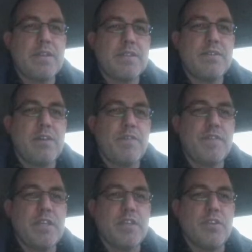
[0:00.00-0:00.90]
you often
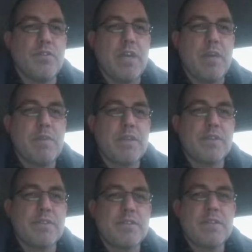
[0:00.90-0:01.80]
need to do that
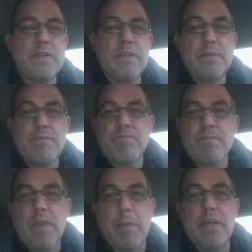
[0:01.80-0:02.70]
because,
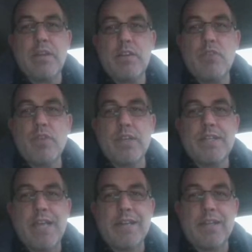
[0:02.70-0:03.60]
I mean, you can
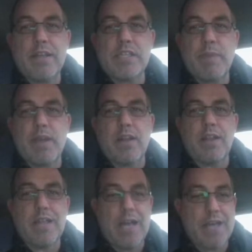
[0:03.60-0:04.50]
technically spend a
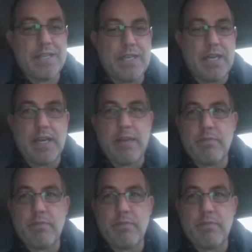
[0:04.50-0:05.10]
lot of time